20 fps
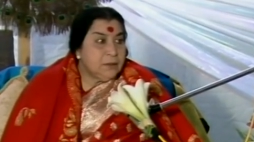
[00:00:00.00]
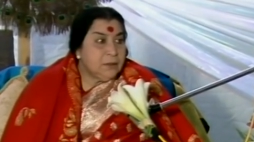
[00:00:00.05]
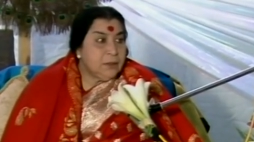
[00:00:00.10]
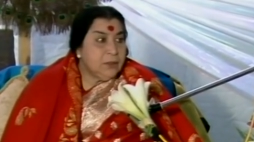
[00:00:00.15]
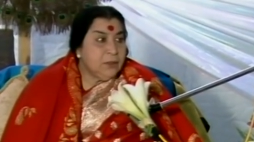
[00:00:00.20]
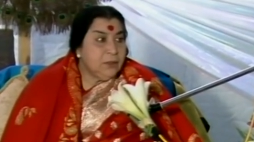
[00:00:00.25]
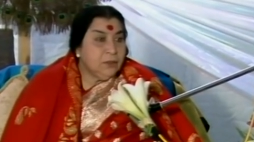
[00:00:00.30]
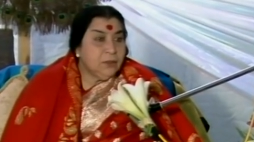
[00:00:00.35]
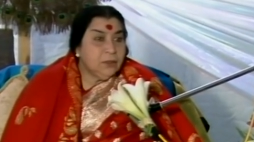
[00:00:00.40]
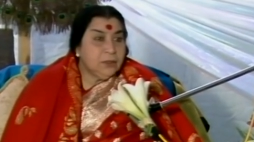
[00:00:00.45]

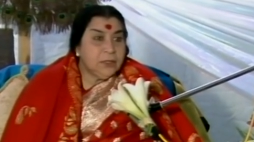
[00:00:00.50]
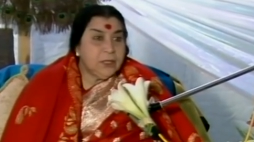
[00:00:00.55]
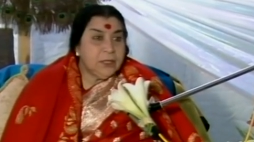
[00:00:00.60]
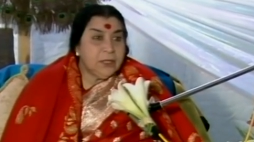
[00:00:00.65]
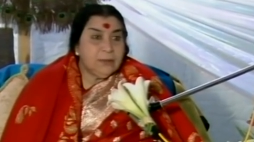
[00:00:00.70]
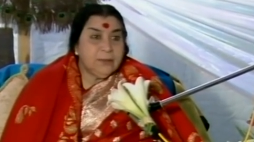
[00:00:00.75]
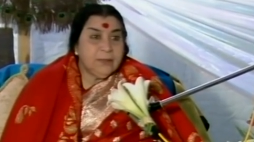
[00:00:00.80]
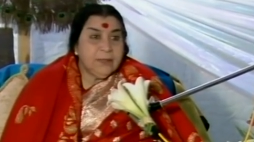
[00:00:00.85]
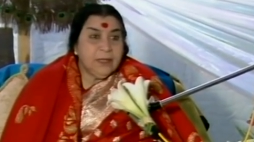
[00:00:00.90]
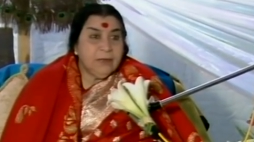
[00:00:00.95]
in those
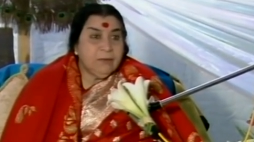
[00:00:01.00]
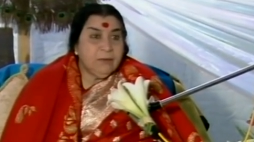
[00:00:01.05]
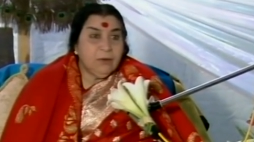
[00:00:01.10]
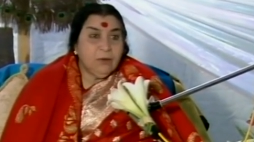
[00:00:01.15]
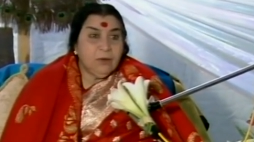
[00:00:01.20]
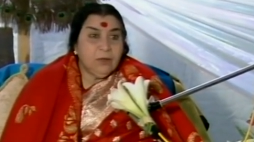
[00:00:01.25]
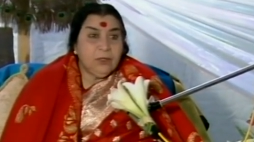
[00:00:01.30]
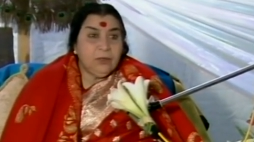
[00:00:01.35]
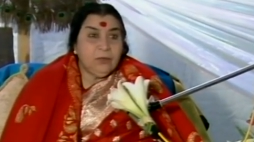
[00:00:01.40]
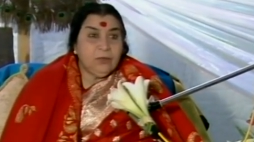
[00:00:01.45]
days when there were
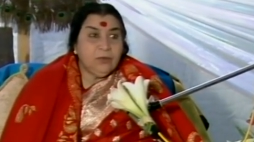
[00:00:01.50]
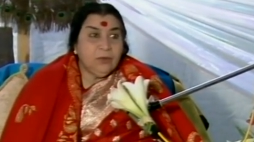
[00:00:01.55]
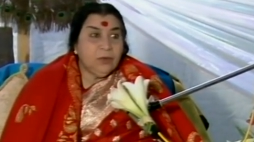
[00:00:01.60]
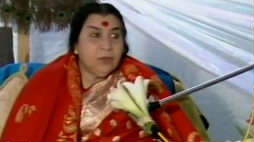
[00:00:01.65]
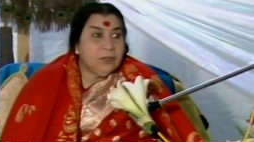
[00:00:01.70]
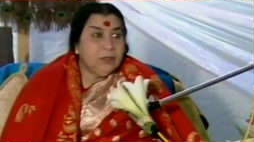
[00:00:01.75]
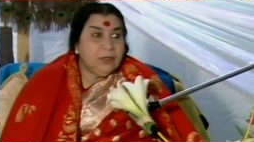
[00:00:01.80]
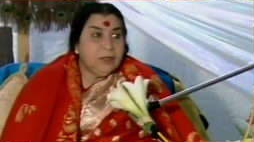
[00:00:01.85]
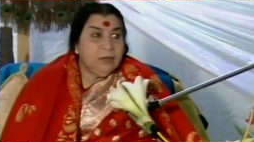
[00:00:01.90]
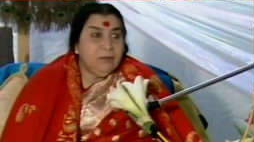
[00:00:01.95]
only 2
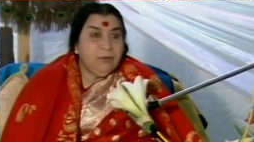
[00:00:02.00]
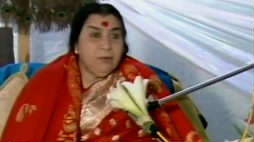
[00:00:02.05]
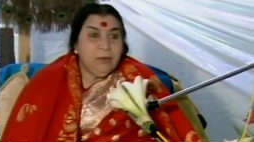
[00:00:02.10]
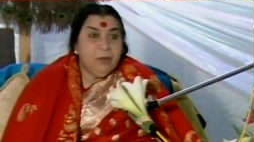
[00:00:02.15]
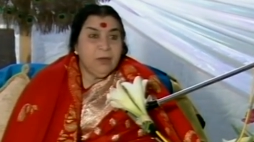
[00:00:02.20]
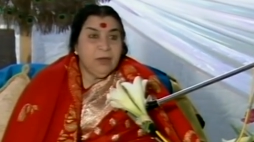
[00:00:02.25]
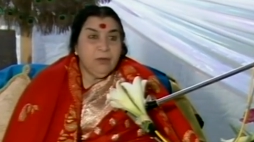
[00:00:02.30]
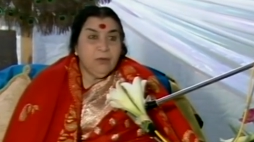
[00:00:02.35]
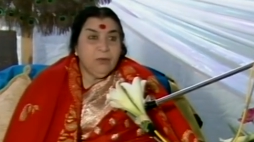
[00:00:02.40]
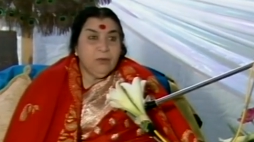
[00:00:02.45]
or 3
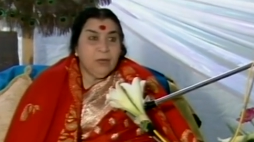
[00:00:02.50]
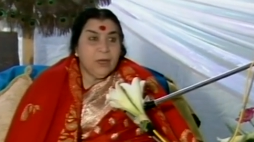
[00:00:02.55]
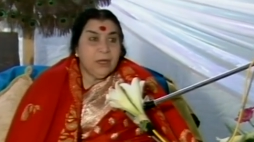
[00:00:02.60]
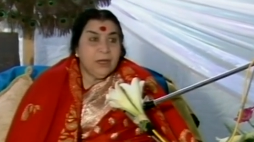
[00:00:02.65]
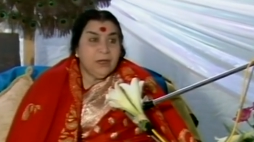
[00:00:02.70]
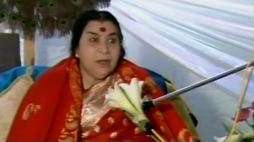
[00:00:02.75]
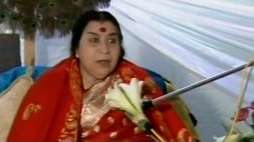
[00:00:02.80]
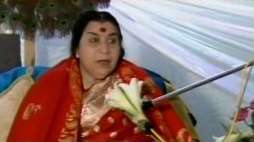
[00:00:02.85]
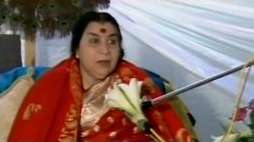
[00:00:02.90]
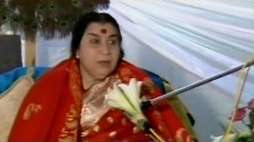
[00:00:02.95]
women who
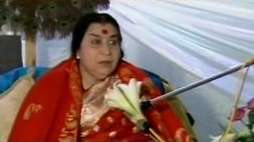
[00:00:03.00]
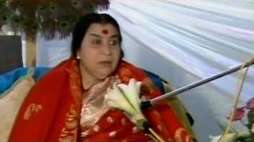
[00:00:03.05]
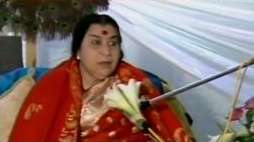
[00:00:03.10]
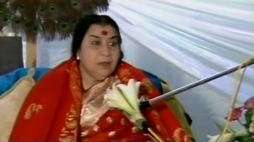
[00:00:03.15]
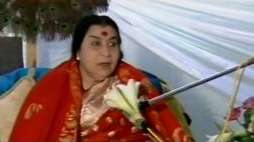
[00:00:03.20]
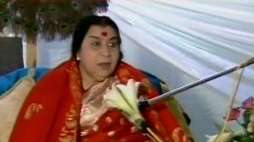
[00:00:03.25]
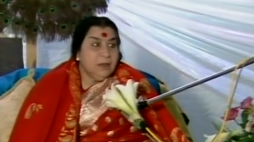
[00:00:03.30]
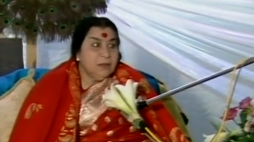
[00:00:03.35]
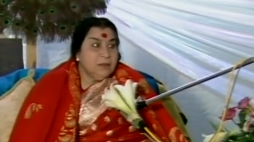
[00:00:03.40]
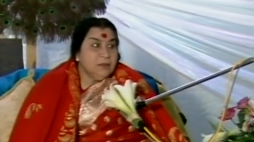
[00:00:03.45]
had done
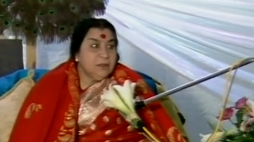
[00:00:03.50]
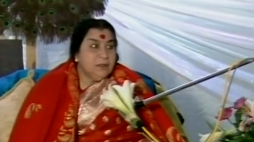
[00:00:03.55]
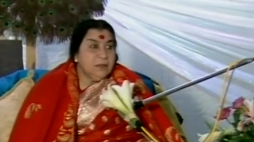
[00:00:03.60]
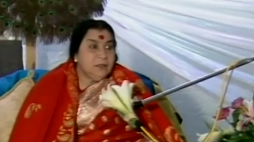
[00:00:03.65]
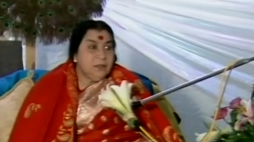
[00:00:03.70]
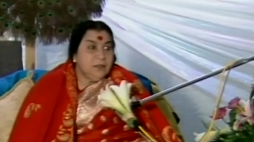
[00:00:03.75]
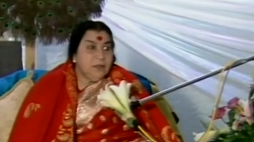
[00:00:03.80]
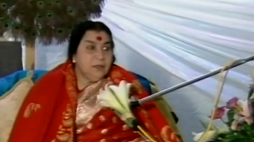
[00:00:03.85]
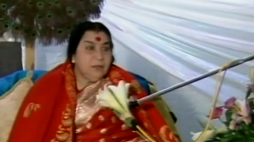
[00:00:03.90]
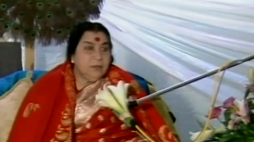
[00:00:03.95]
such
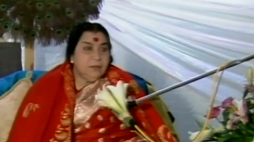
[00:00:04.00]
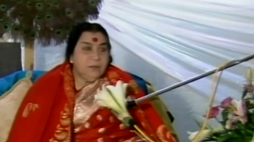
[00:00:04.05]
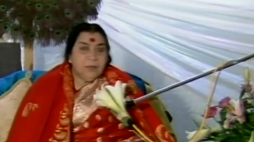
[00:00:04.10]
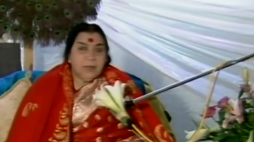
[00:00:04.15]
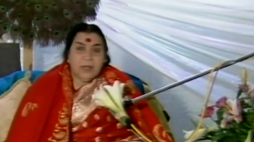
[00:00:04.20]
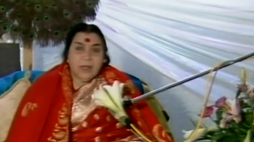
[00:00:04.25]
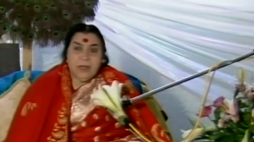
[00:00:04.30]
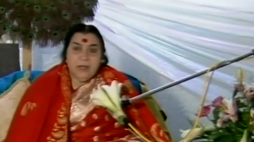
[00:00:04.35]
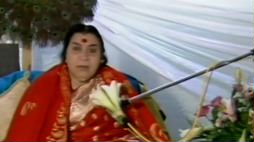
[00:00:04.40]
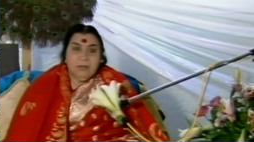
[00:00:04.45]
a degree,
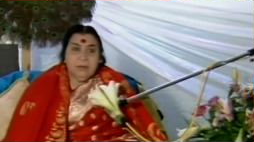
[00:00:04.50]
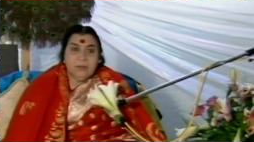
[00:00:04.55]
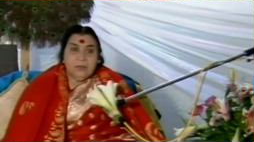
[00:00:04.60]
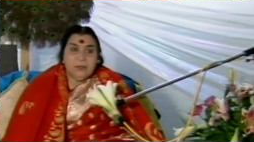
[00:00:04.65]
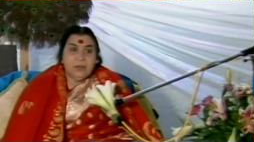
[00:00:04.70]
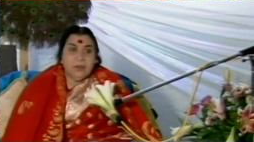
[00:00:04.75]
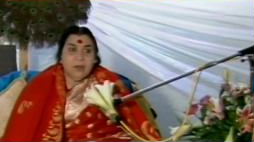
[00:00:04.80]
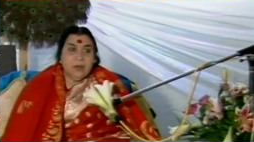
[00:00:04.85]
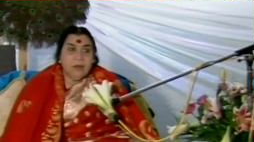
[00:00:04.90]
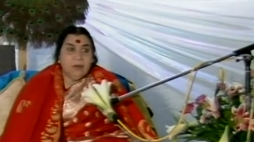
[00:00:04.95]
but I never
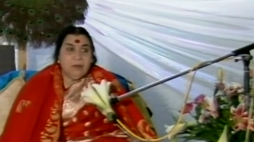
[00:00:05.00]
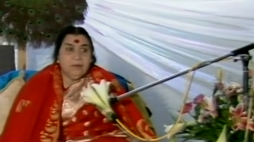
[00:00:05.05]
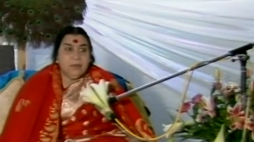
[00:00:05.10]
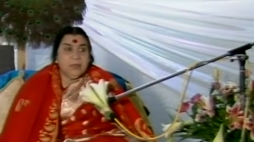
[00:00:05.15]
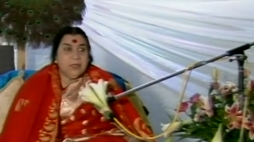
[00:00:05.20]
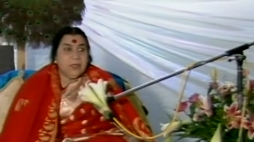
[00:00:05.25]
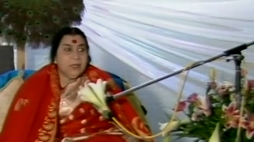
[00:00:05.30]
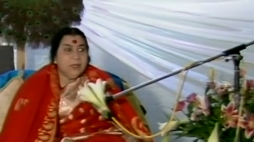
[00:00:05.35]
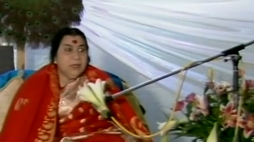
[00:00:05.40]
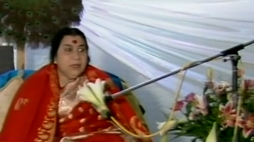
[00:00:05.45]
saw her
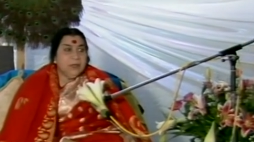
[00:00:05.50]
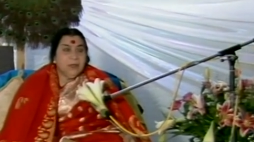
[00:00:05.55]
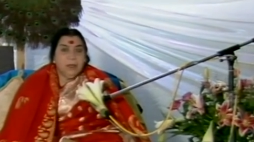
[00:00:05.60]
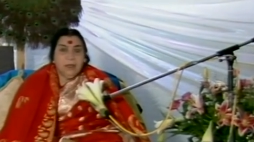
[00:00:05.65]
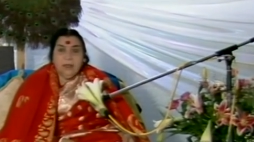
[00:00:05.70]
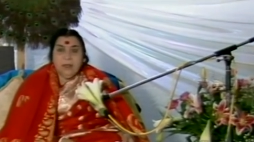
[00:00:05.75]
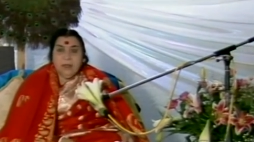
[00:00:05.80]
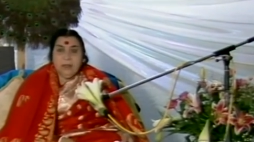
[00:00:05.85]
with any